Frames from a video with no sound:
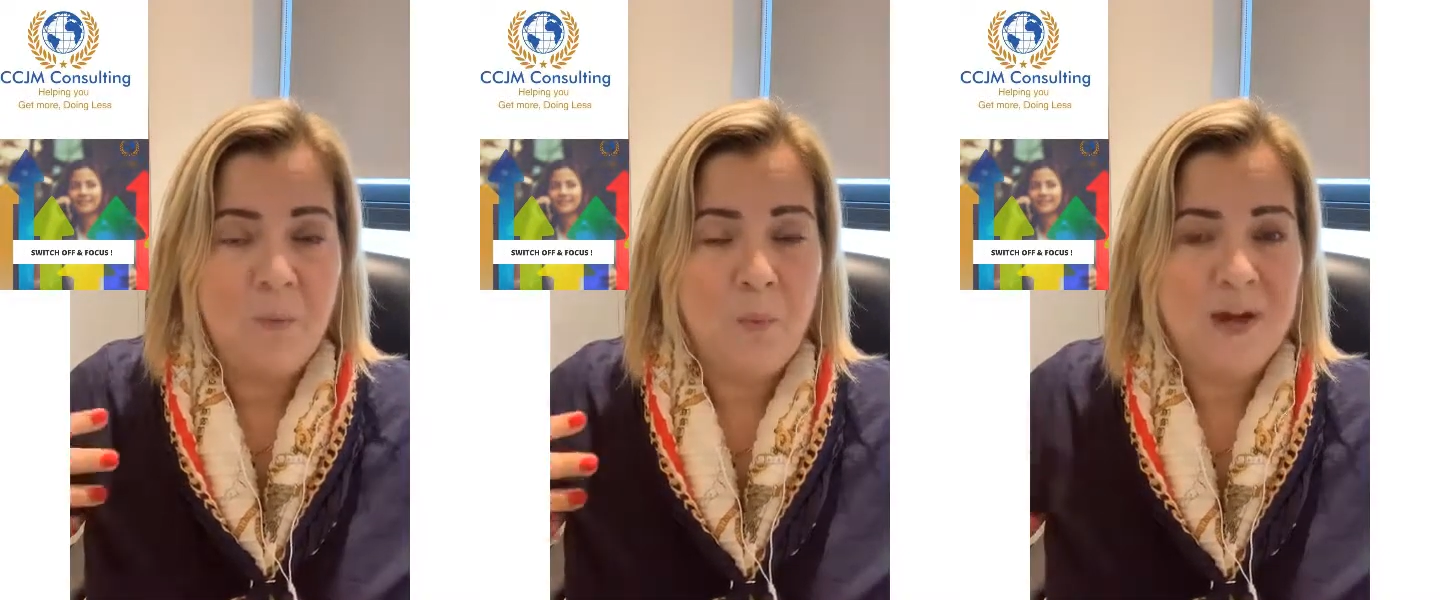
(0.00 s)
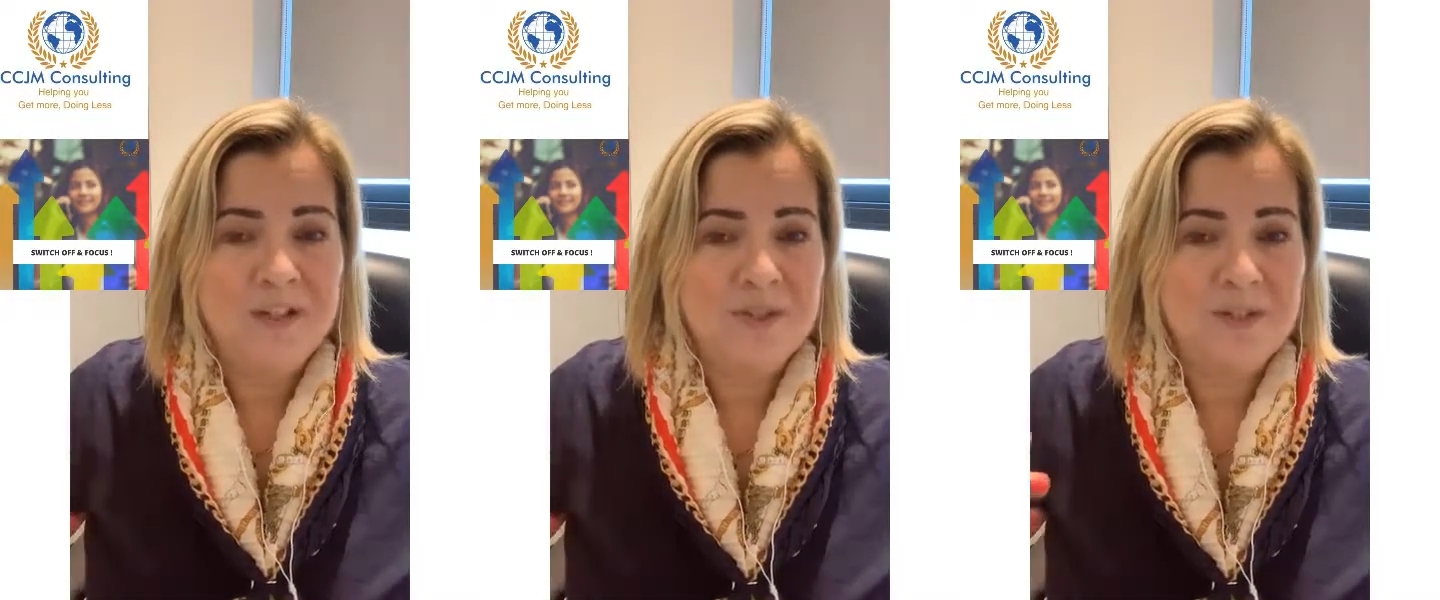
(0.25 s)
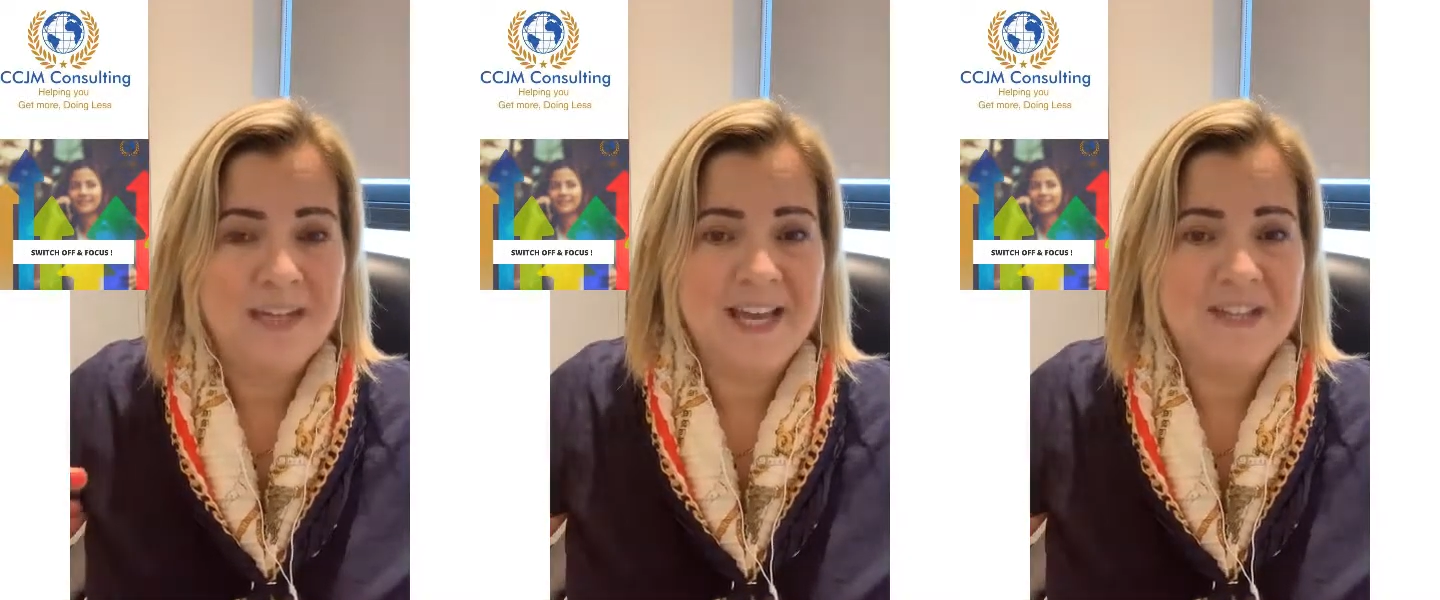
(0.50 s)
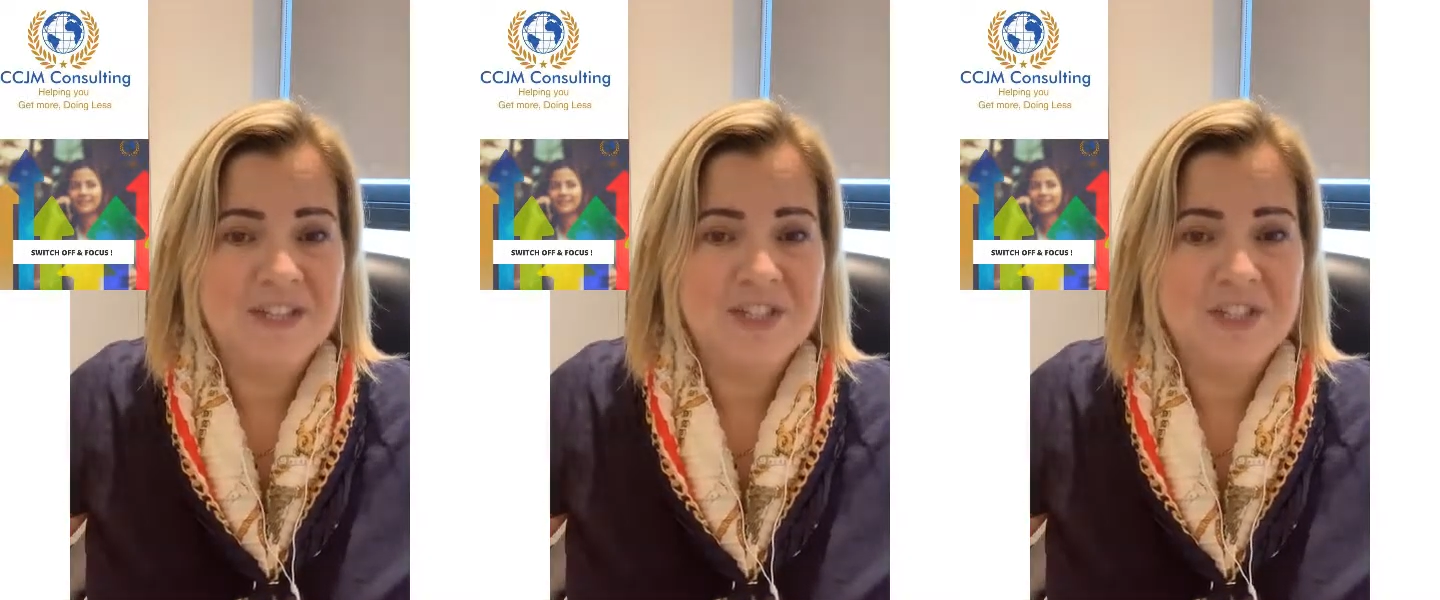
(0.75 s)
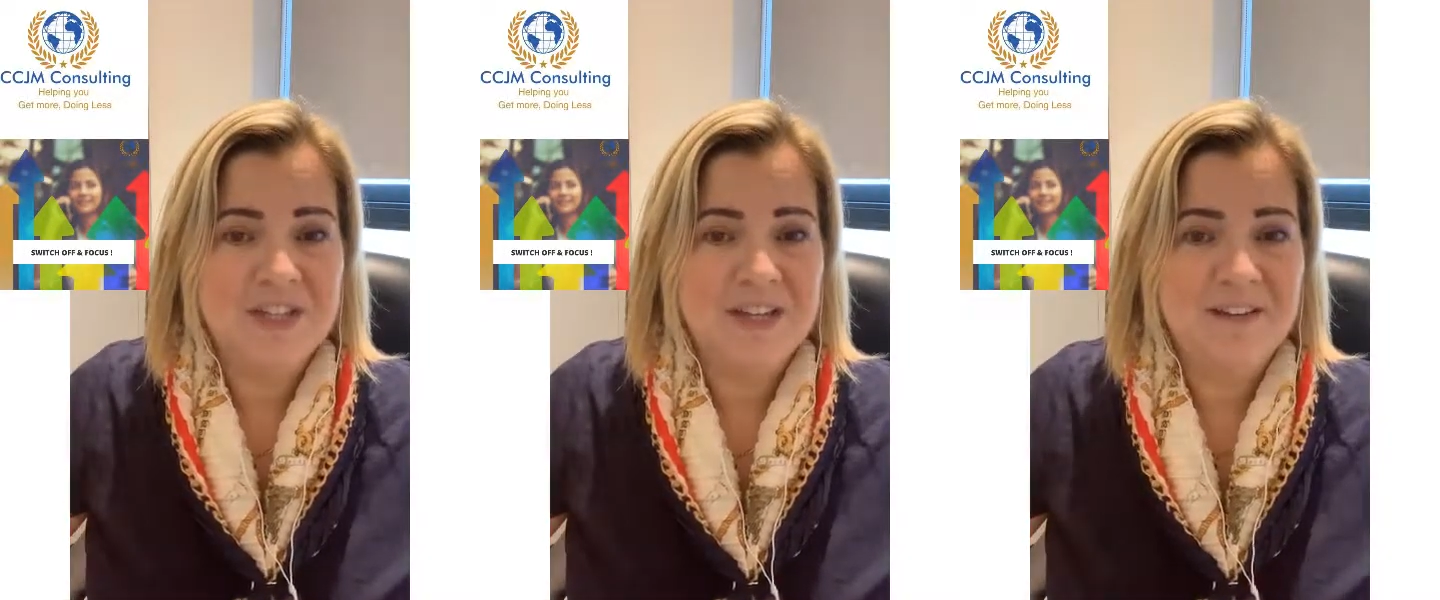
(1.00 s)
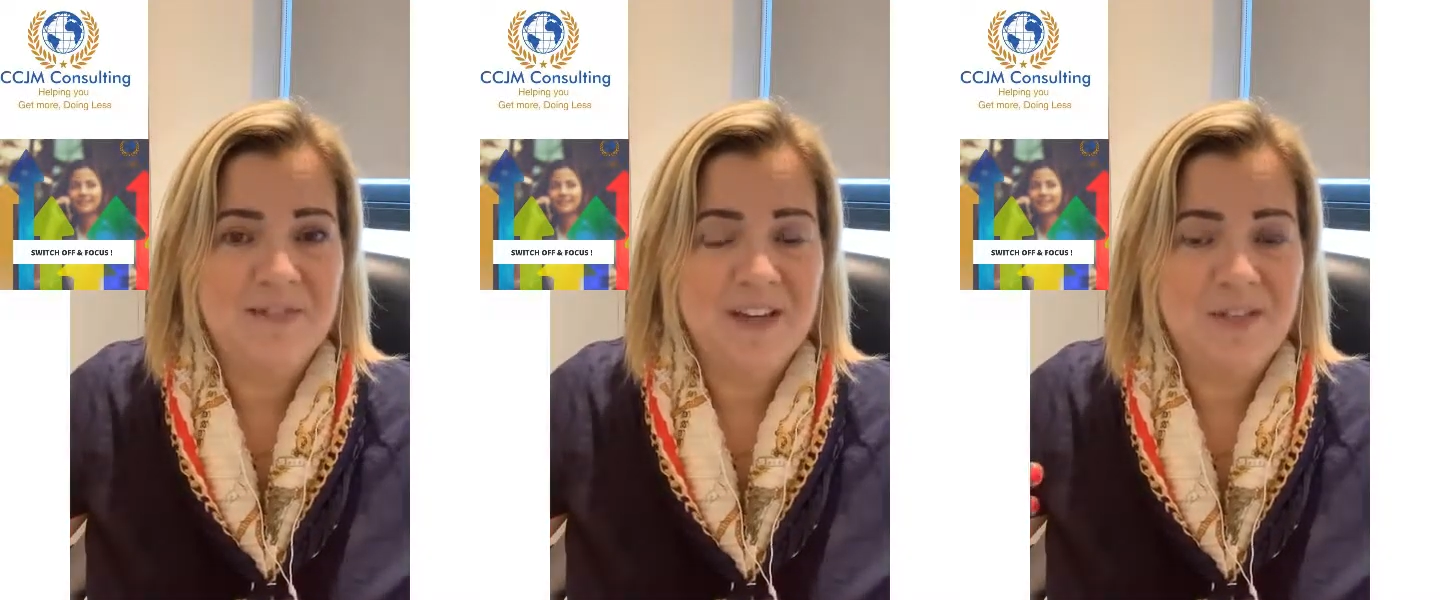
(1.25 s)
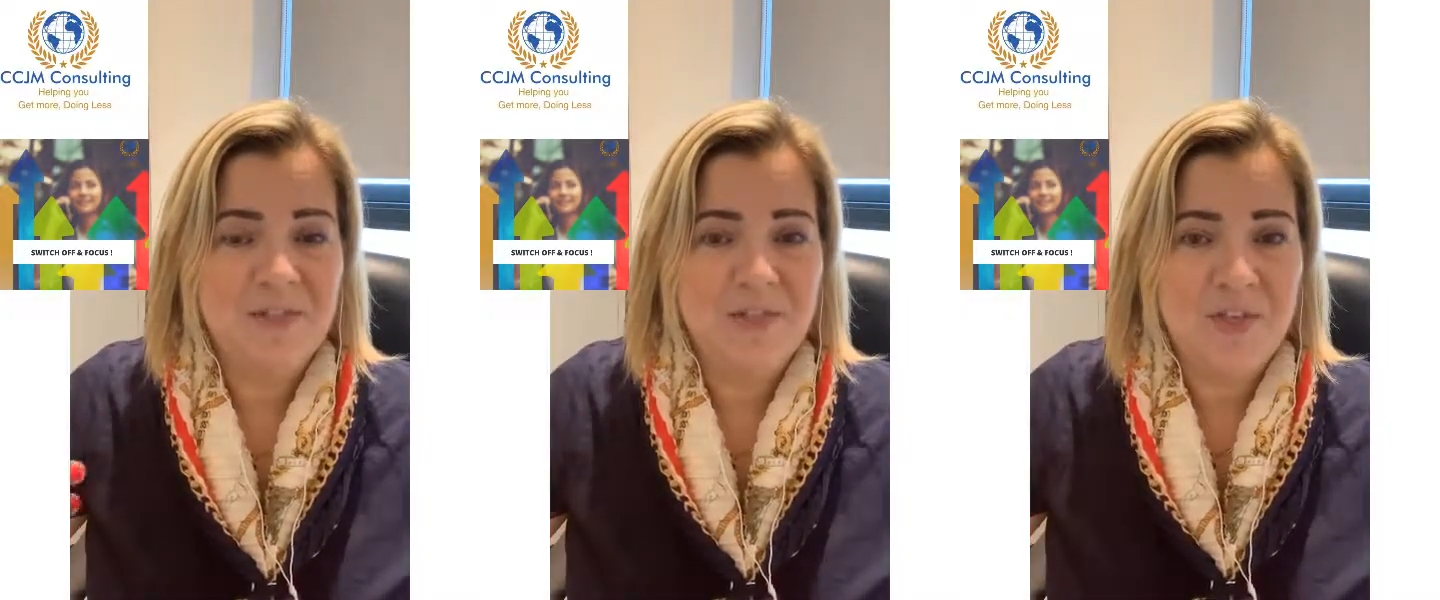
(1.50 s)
What you can achieve in